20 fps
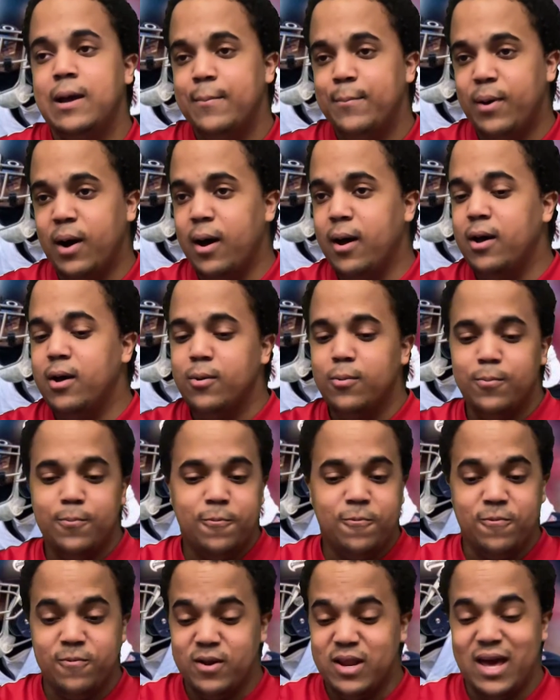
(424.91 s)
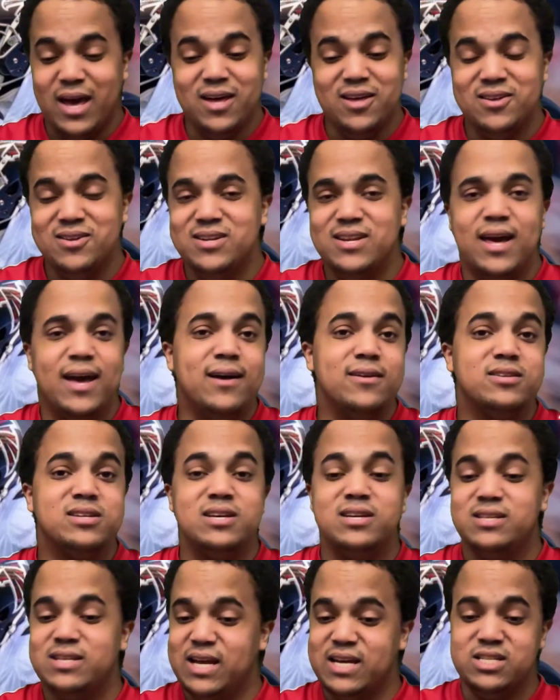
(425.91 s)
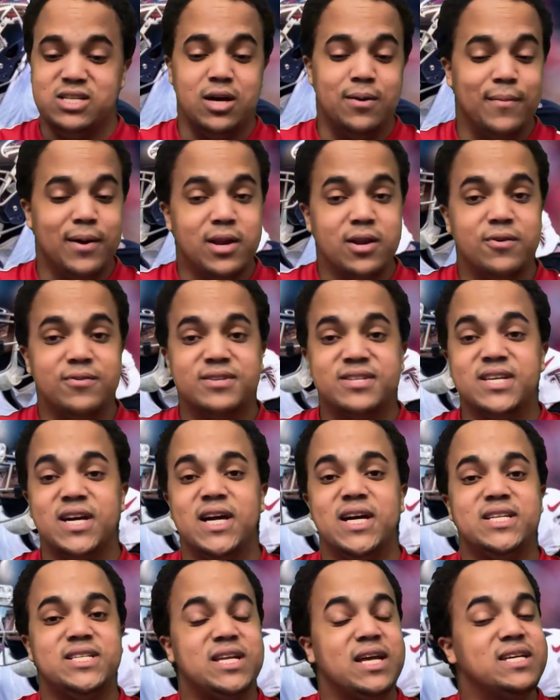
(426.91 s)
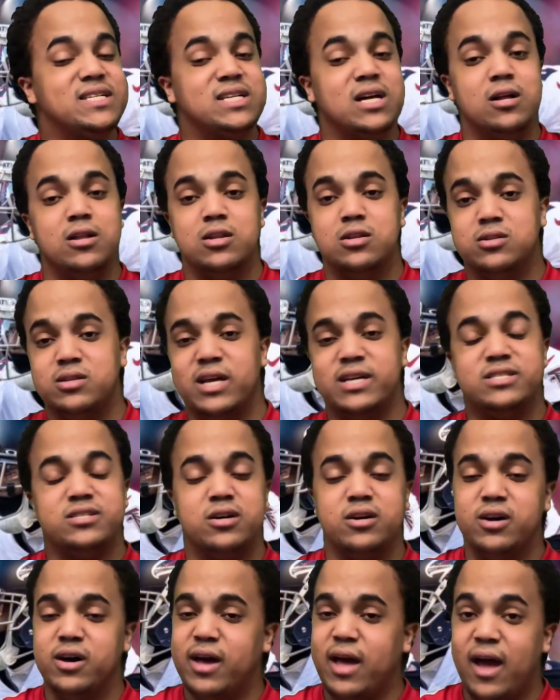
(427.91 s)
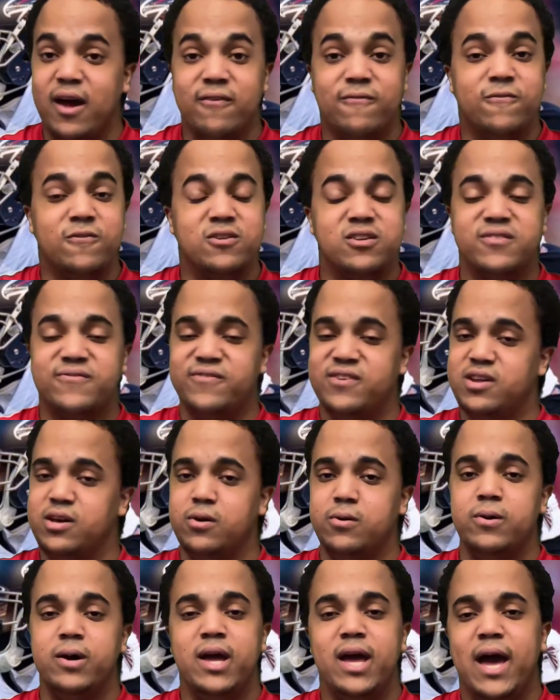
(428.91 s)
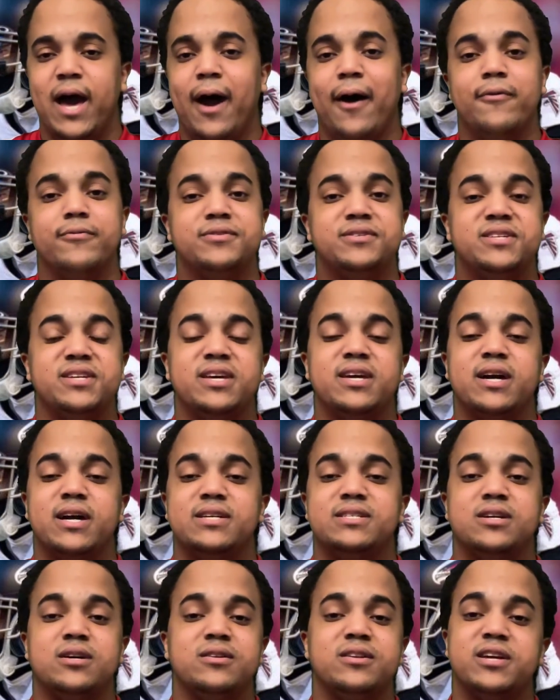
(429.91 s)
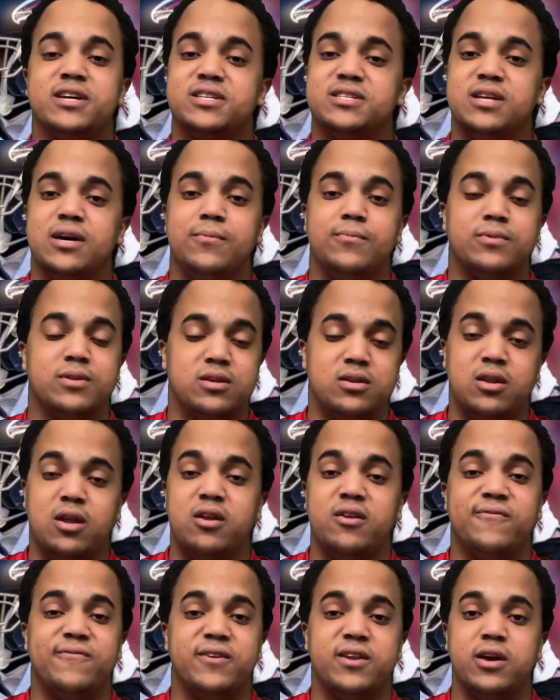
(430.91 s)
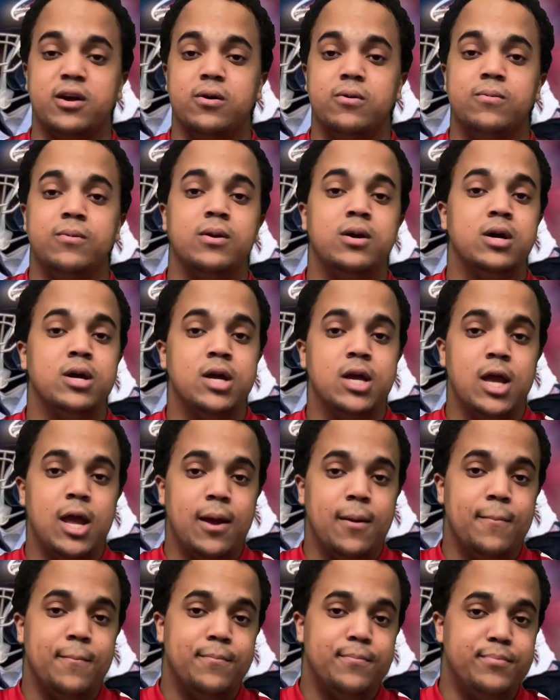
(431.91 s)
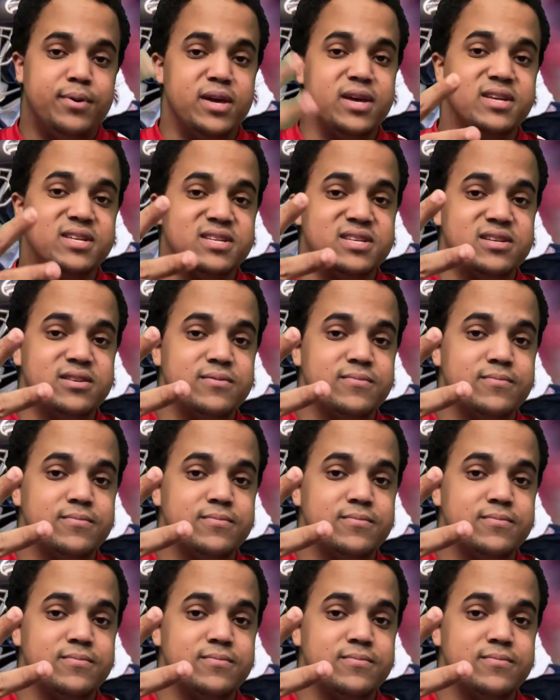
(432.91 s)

But for that out of doubt, that's all my notes, guys. That's all I have for this video. I will see you guys all next time with another video. Peace.